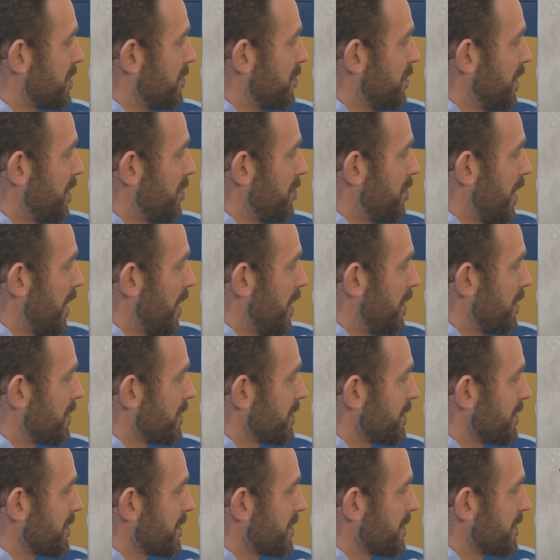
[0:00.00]
to be about
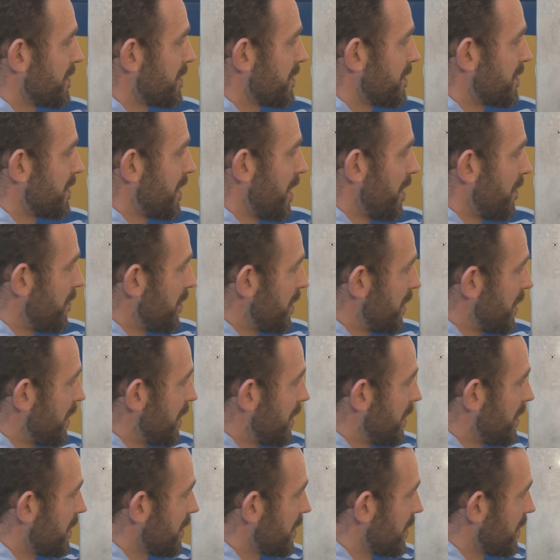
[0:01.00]

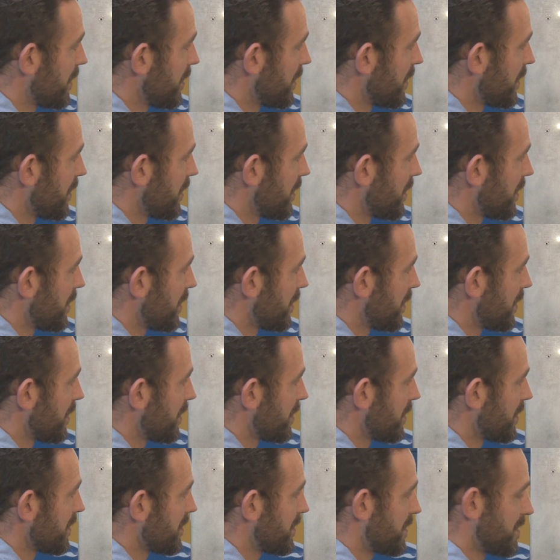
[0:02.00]
76.
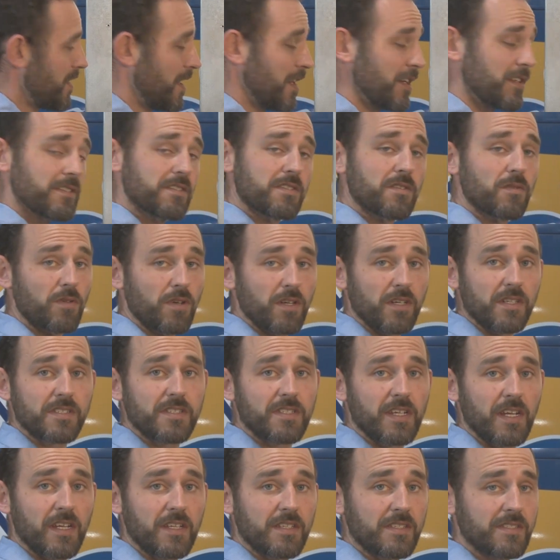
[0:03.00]
So we're going to
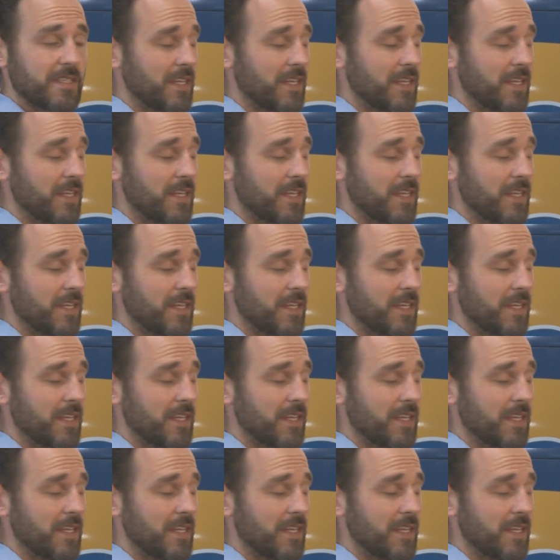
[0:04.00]
set it at